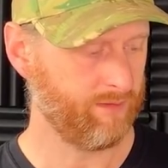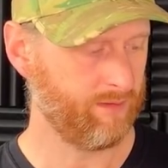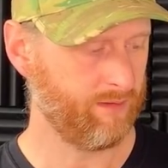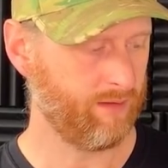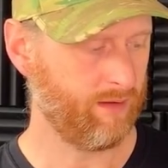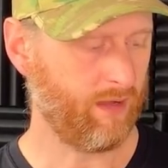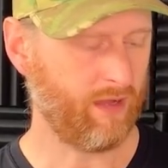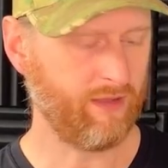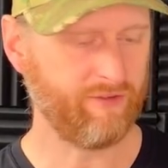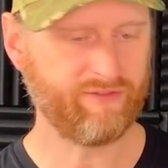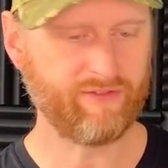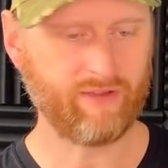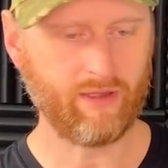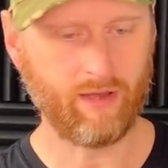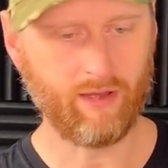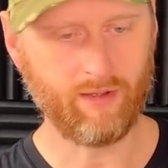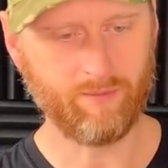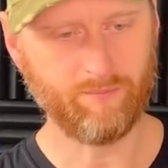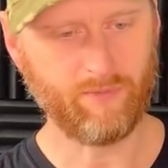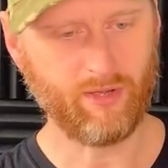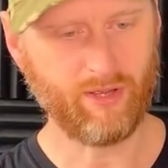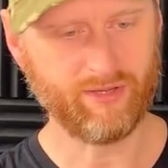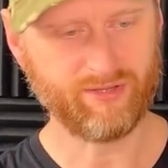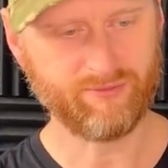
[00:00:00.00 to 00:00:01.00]
I've
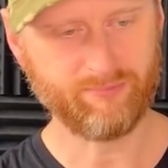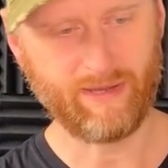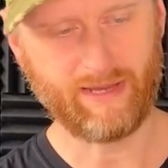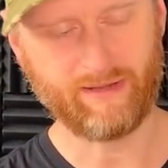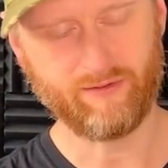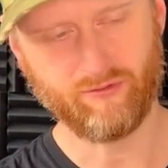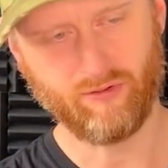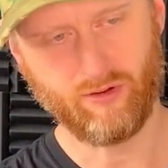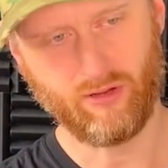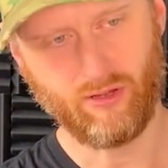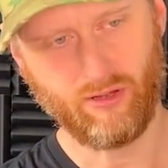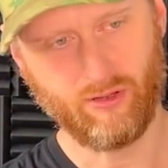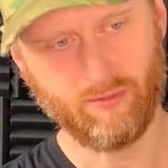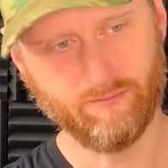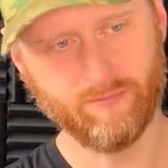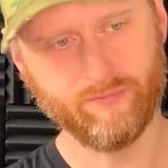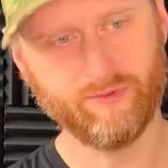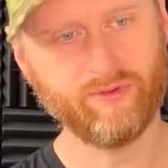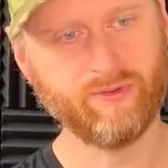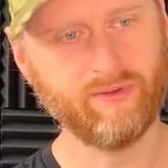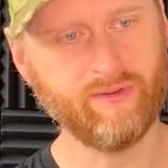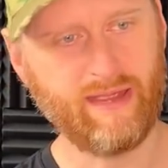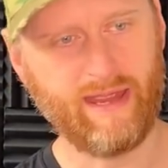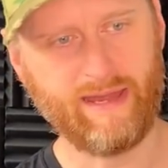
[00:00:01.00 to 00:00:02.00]
got my Spectrum Arms
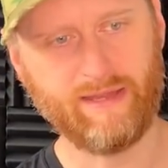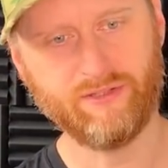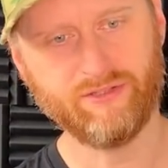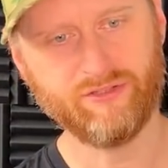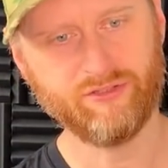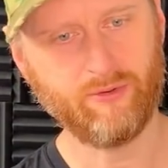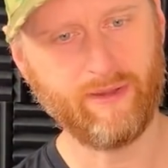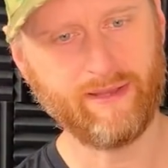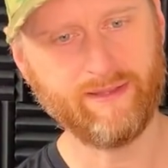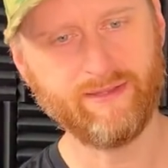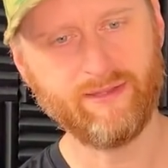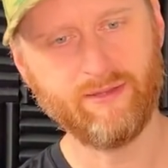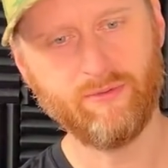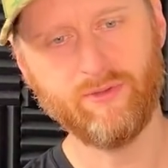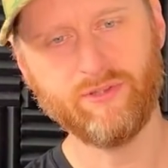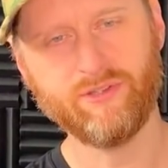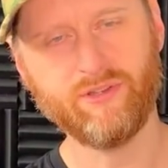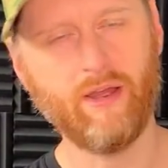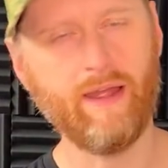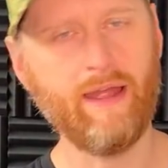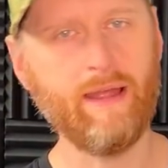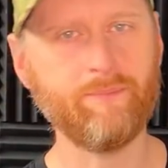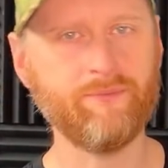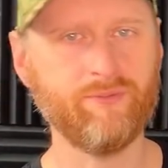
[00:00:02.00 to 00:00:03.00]
H20, which
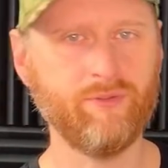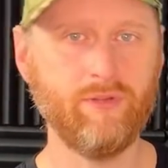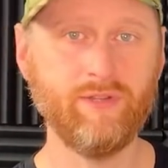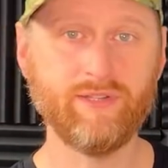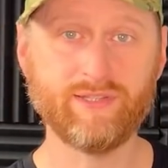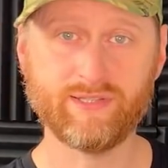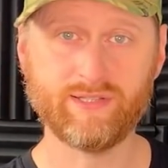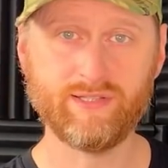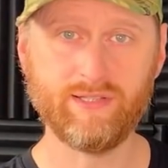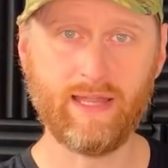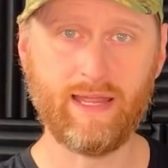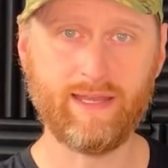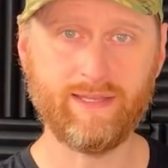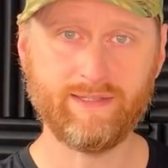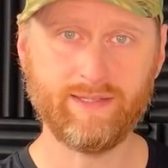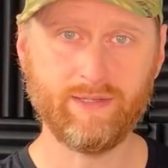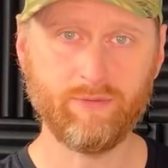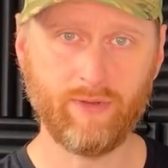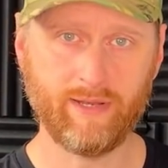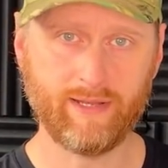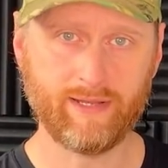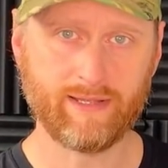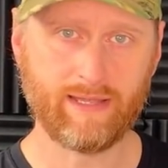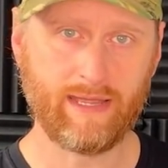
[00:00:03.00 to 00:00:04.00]
I absolutely slated
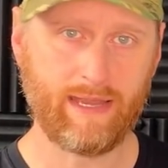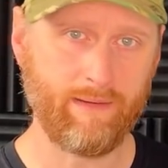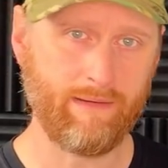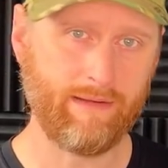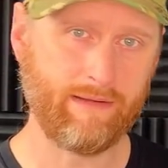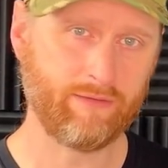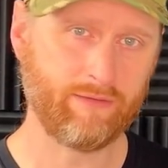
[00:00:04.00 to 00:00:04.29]
when it came out,